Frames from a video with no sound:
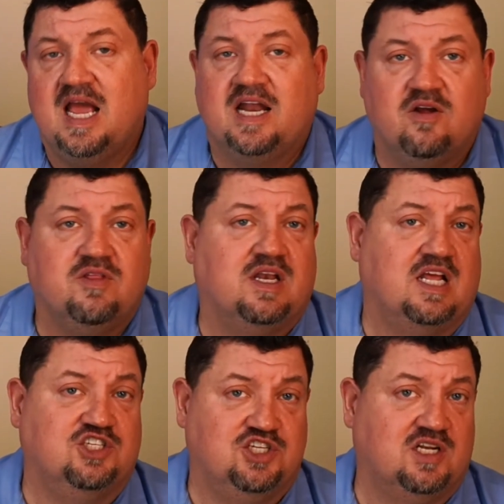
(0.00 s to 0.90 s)
I know that
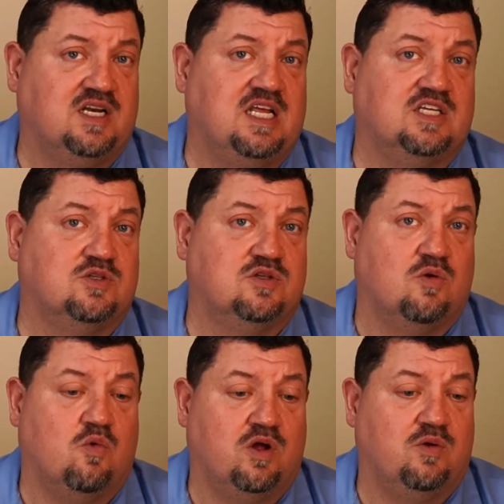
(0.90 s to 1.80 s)
Agility is the
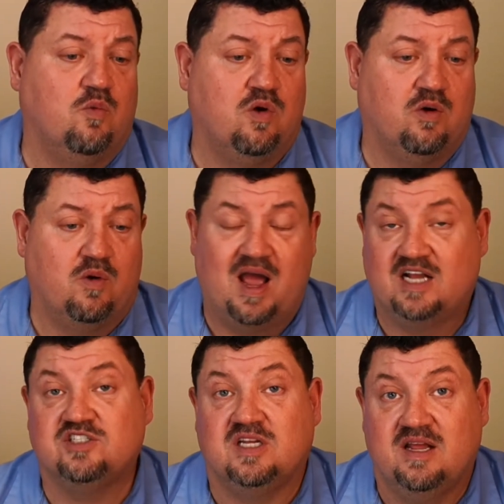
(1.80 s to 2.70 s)
one where I
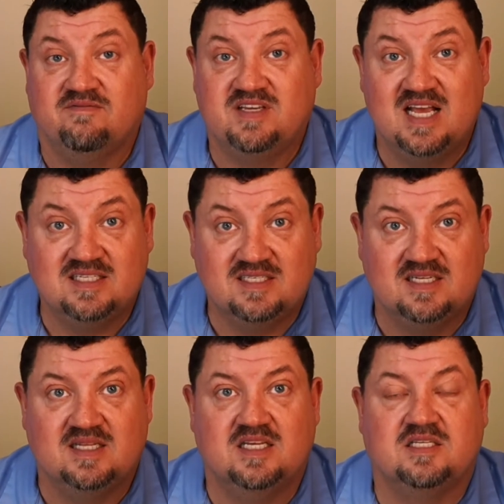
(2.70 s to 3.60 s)
actually have
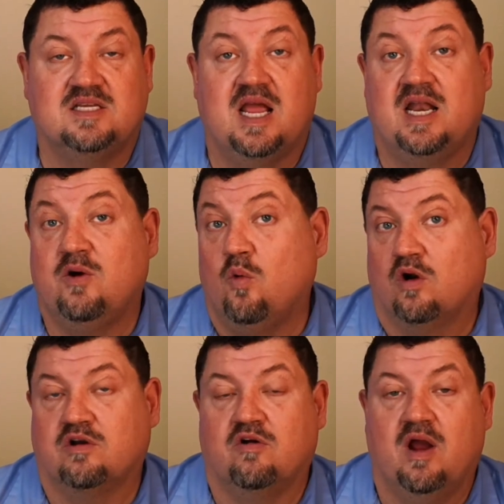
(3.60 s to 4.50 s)
tested this and it
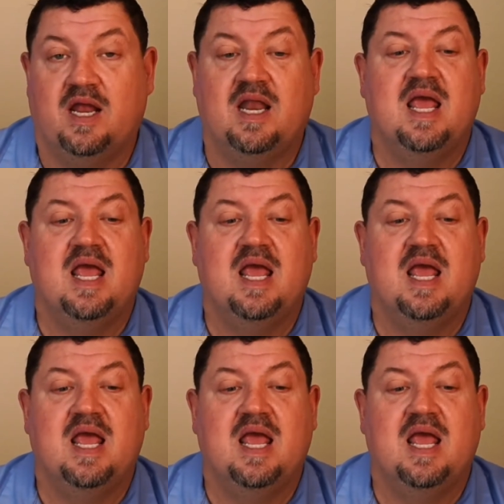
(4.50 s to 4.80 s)
worked great.